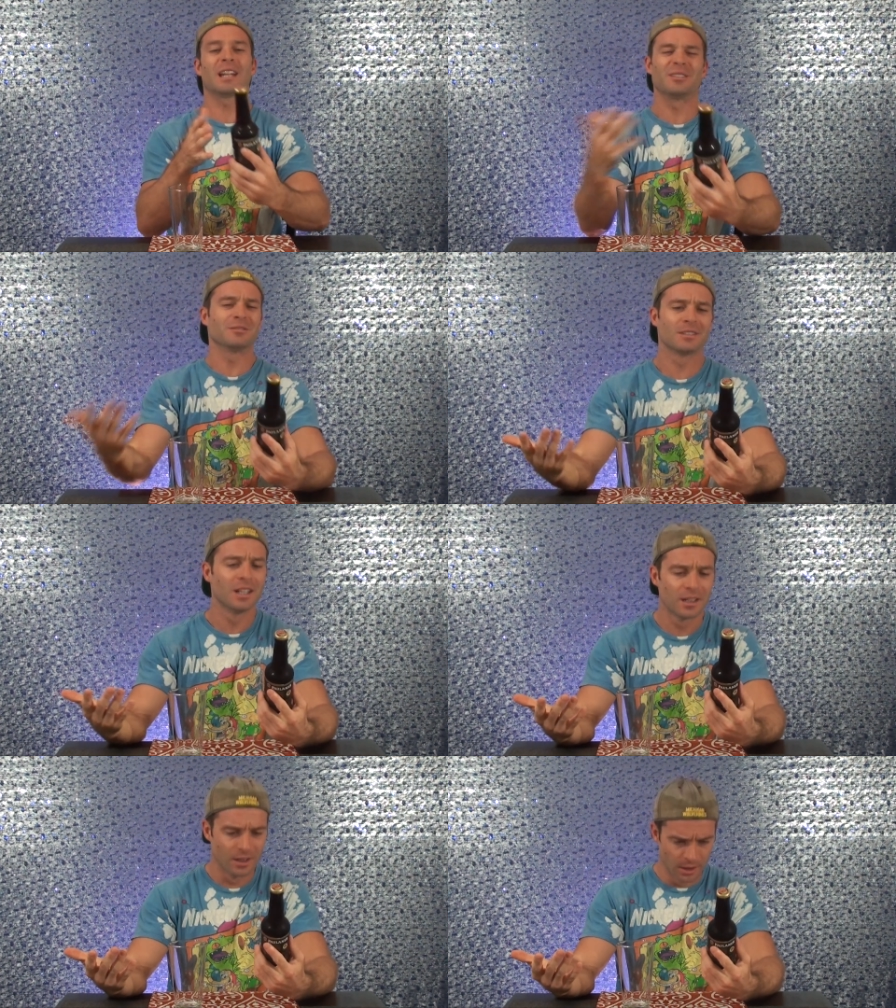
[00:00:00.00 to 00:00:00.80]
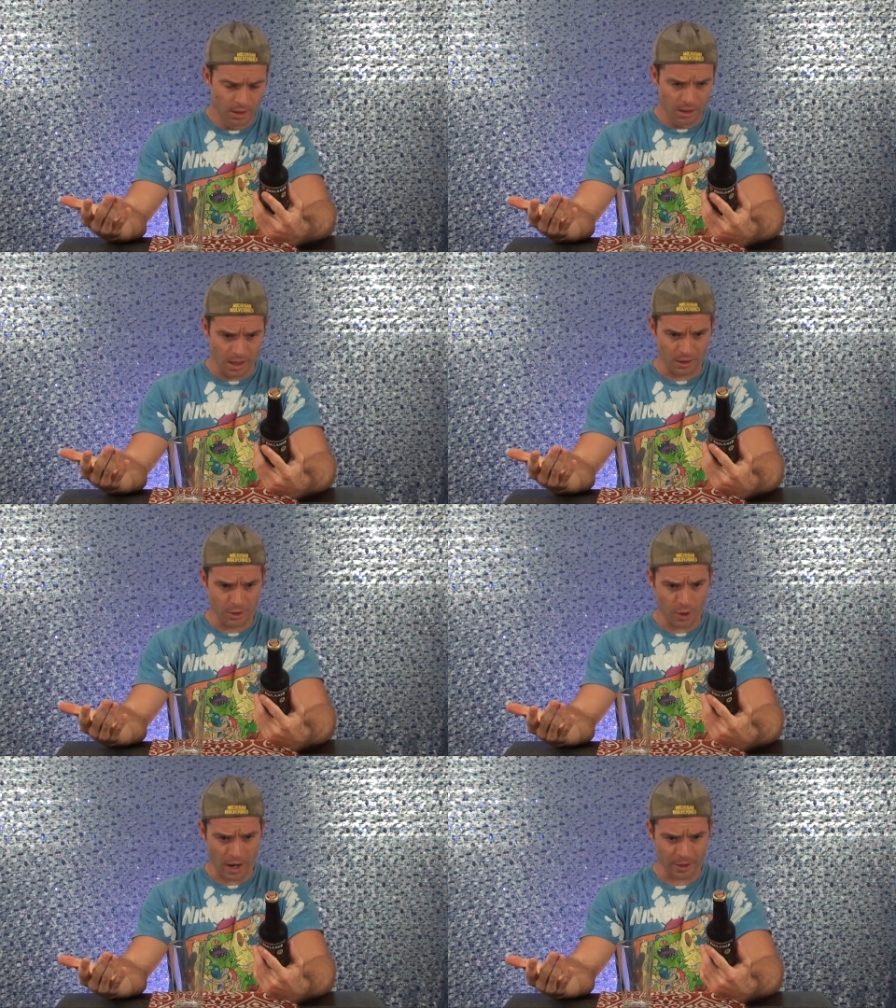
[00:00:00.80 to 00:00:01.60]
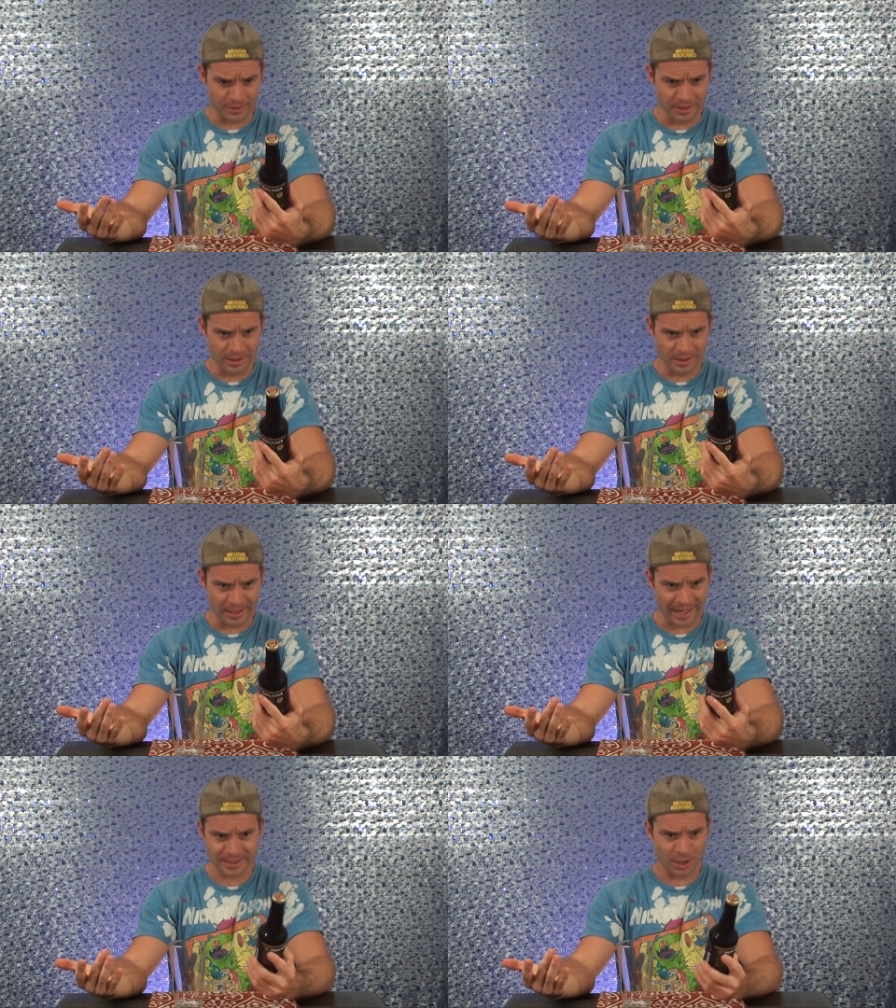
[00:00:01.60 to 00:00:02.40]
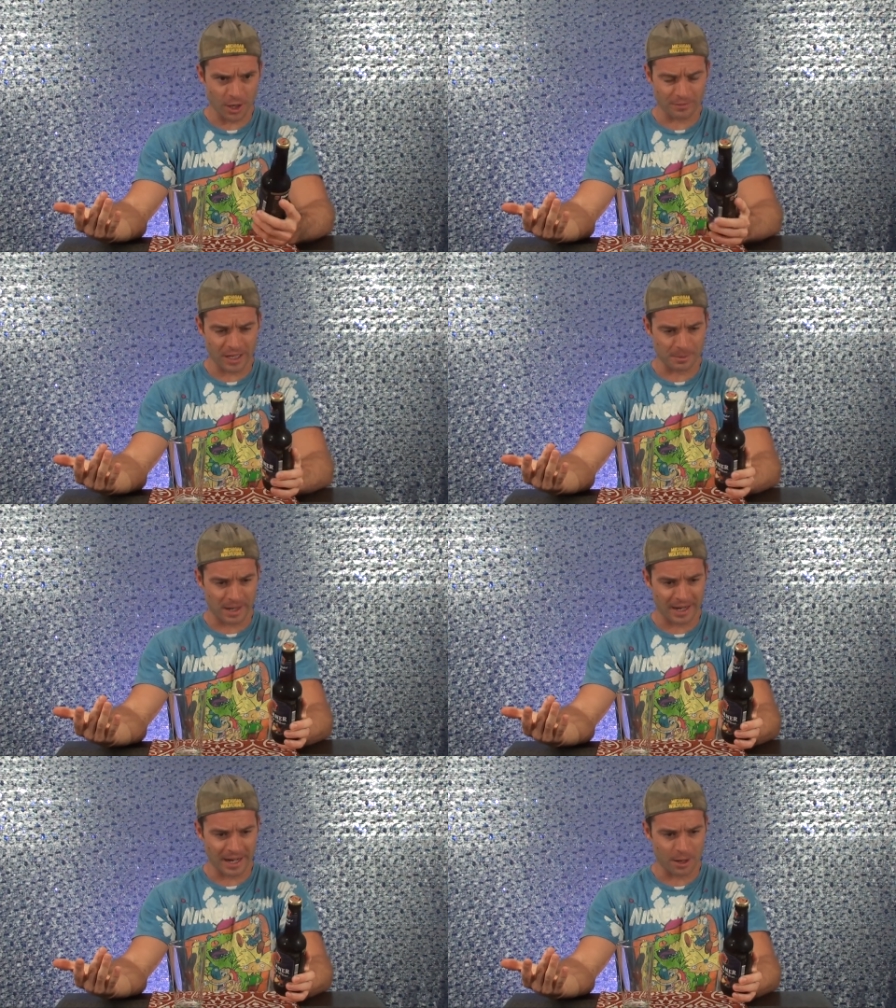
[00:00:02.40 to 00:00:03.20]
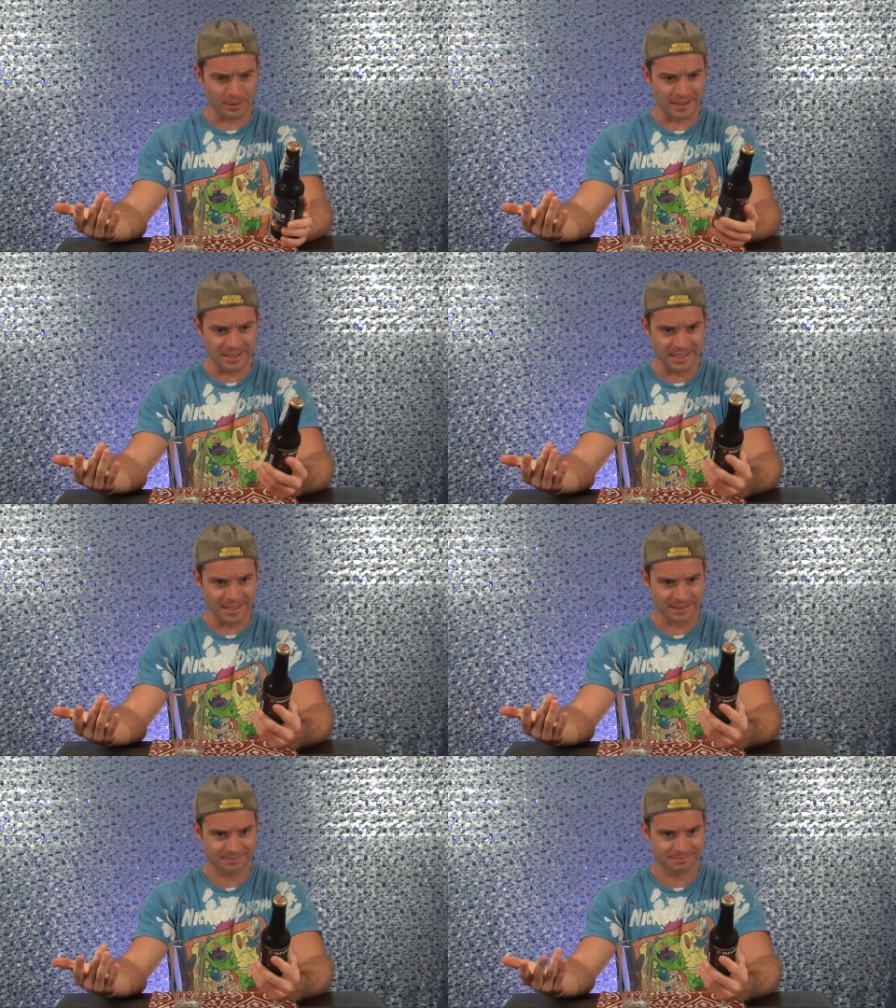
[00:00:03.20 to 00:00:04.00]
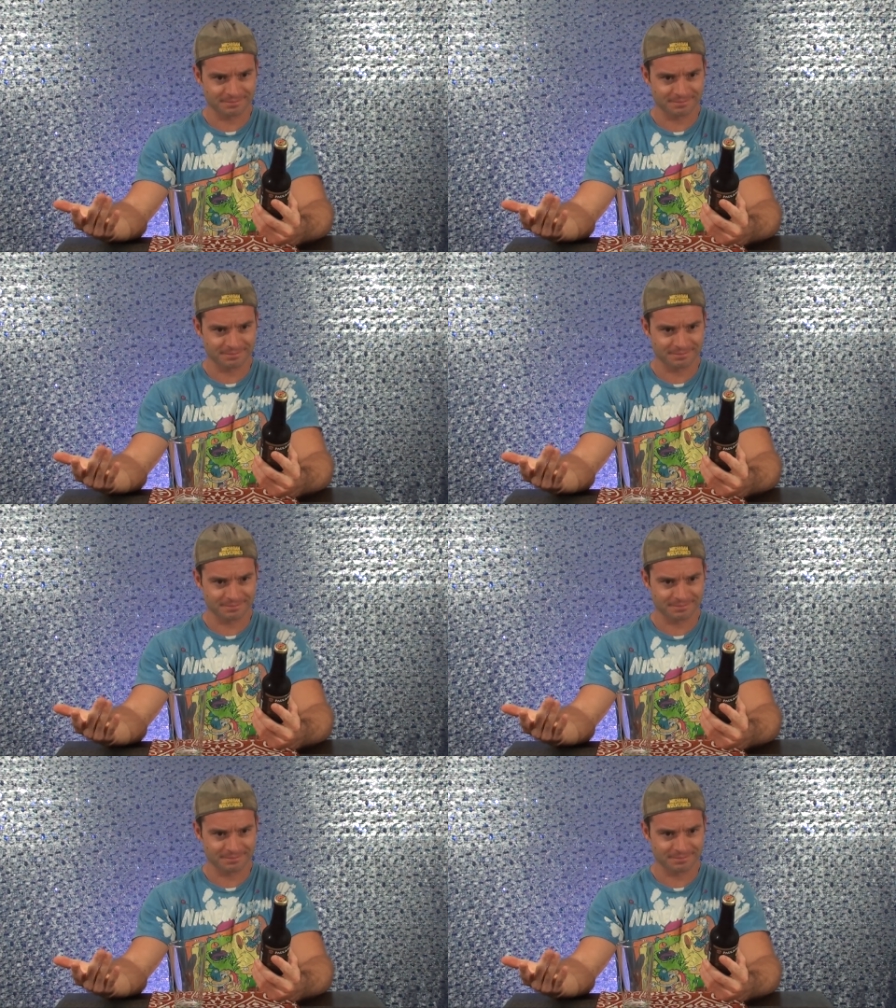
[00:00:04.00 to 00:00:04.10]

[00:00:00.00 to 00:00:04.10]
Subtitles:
I don't know how I can't tell you off the top of my head how it